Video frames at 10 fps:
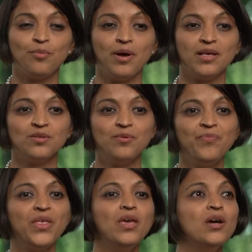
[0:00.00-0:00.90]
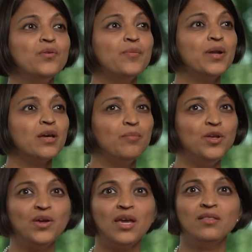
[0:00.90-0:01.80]
possible. We want to
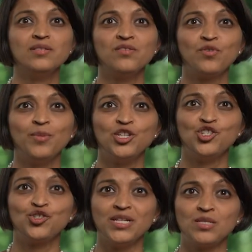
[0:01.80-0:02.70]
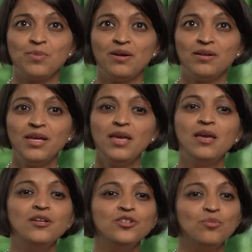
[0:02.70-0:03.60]
communicate this information transparently
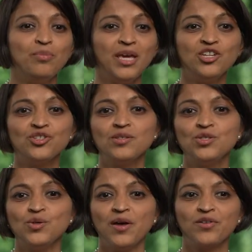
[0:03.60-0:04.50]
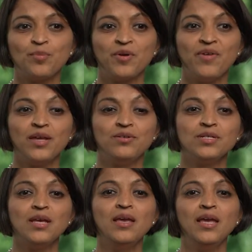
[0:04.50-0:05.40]
to patients, to healthcare
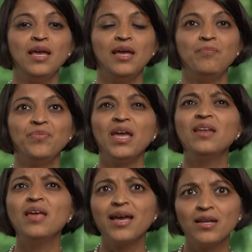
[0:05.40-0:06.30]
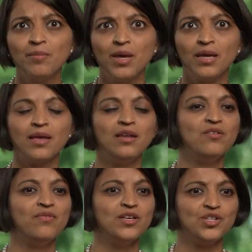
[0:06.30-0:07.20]
providers, and, and academic and
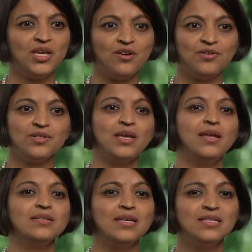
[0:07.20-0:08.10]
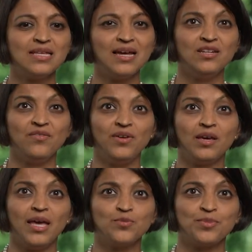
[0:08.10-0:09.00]
investigators and, and scientific
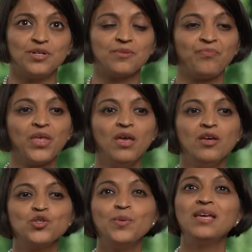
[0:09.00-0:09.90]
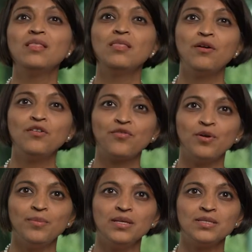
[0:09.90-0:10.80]
experts. So we can learn
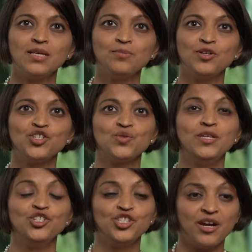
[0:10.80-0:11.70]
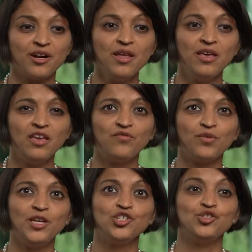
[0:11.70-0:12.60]
from this as much as we share
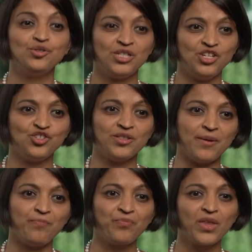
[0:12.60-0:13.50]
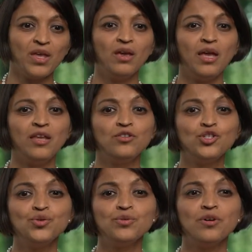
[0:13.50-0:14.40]
information to teach them. And
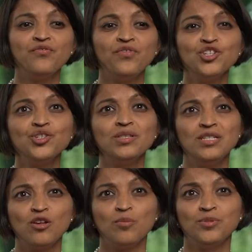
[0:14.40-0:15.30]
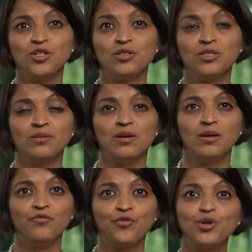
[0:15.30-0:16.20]
to officially develop drug
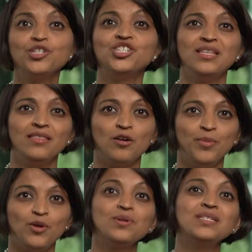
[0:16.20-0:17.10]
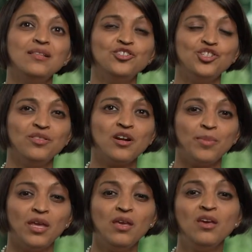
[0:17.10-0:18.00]
for gene therapy or cell and gene
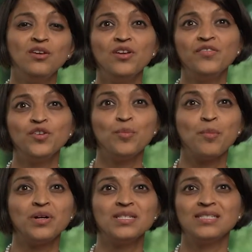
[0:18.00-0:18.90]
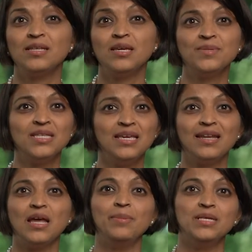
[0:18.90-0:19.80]
therapy, you have to remember CMC
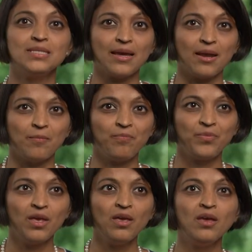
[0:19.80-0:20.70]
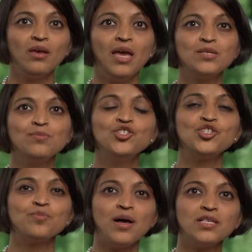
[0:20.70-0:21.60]
cannot be second. As much
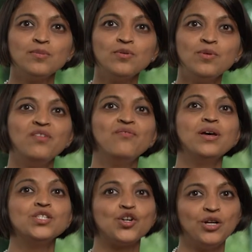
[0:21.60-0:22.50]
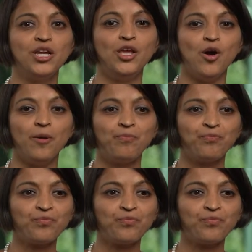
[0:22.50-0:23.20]
as possible, invest early on.